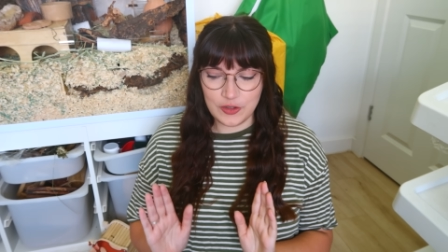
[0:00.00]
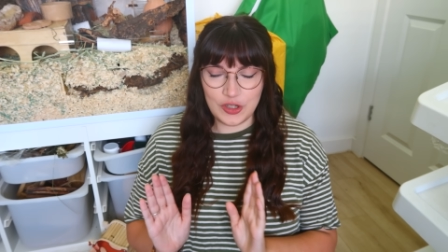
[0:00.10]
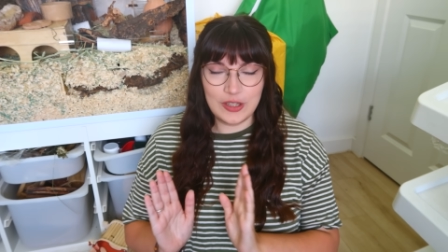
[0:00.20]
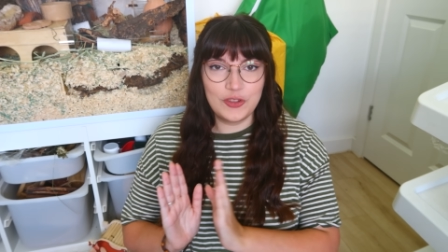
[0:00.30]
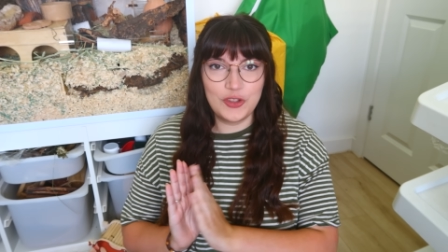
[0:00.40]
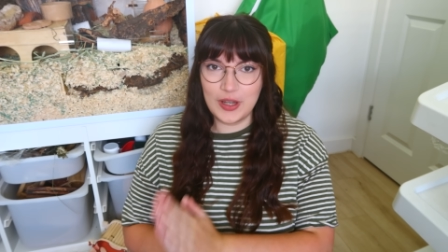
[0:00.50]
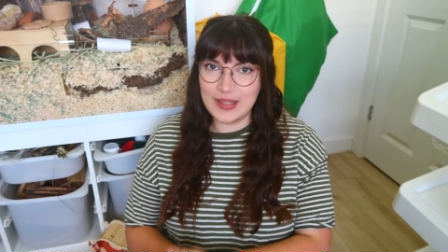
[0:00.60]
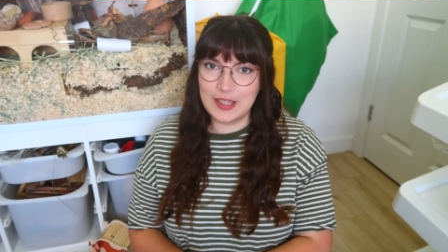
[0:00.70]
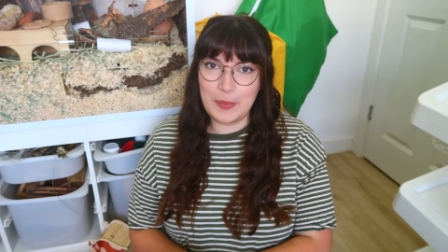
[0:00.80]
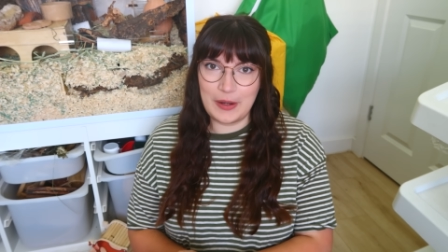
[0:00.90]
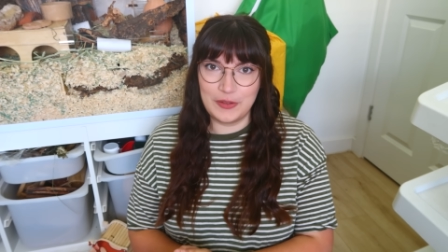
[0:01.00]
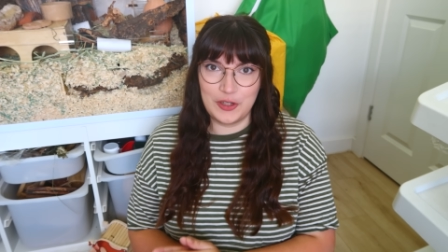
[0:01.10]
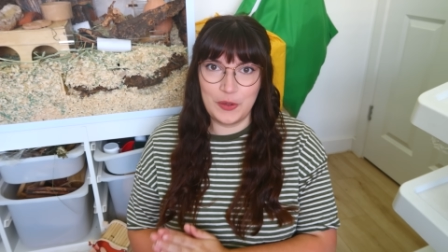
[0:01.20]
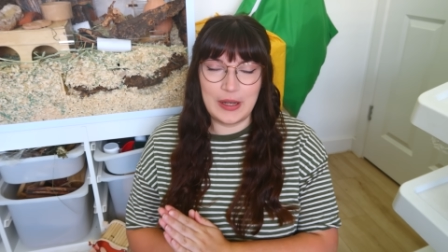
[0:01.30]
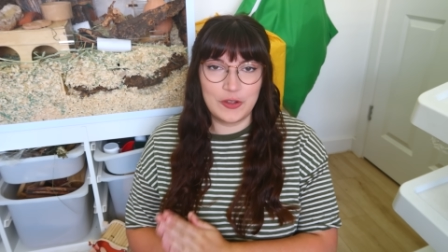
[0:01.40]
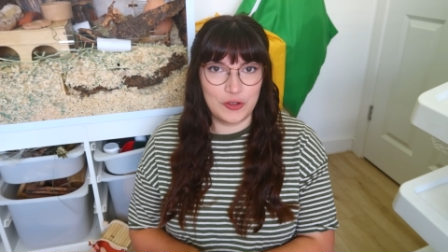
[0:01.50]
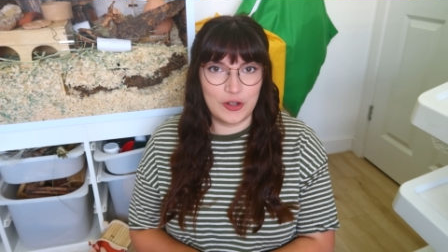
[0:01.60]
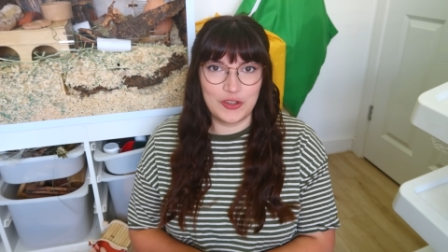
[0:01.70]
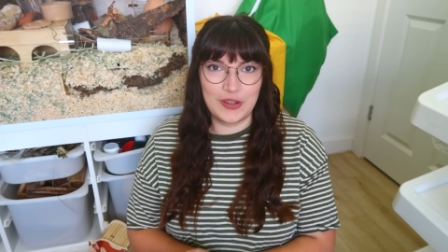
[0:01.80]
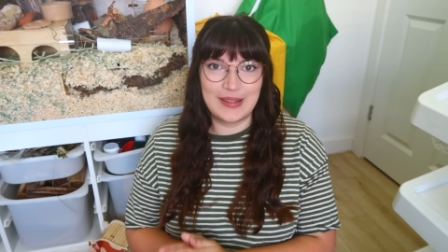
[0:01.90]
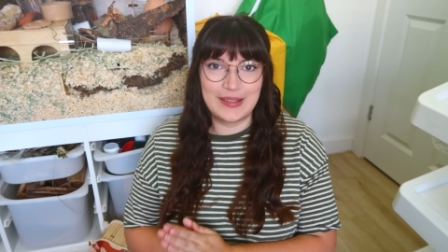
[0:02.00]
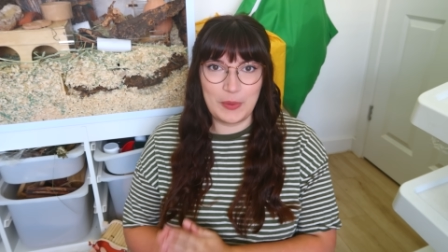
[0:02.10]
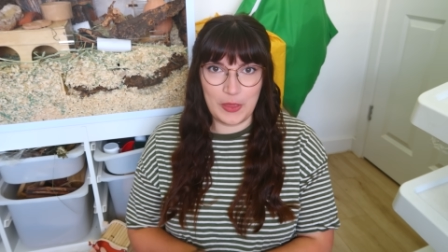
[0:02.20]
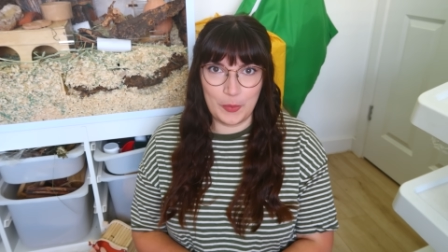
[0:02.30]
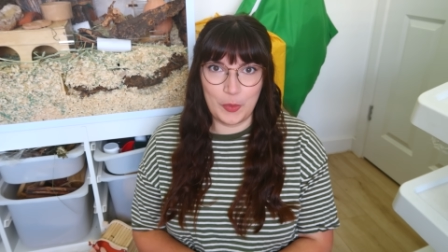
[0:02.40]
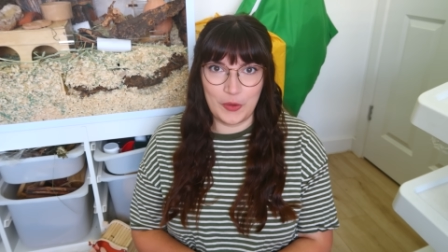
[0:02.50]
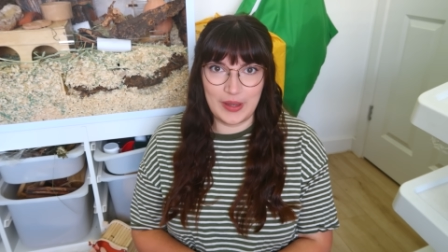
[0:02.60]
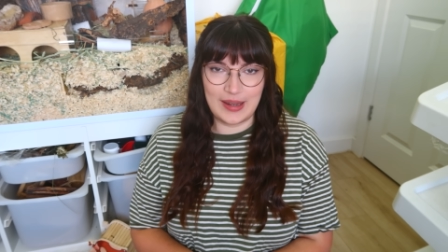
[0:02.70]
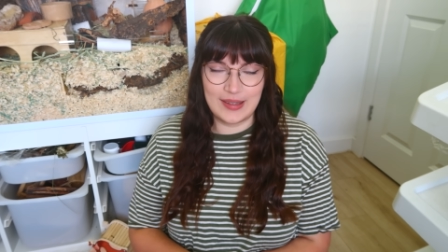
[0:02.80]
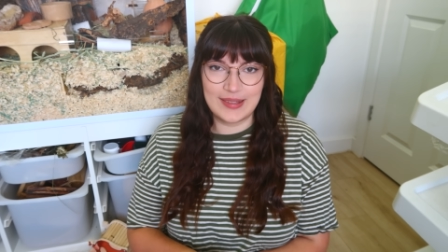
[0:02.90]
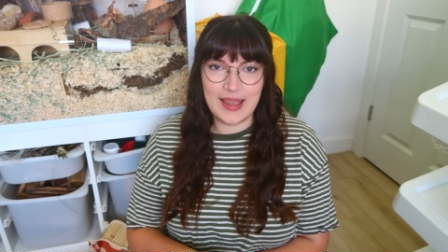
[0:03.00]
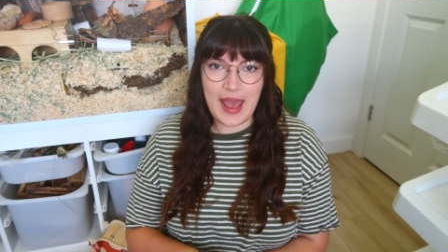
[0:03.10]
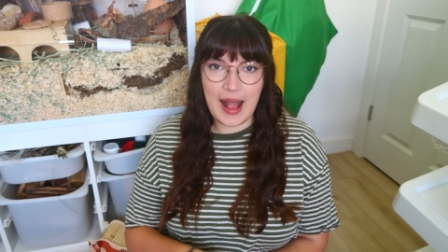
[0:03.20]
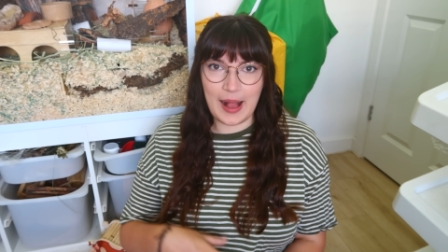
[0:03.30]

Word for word: she is just about to do instructions with the boys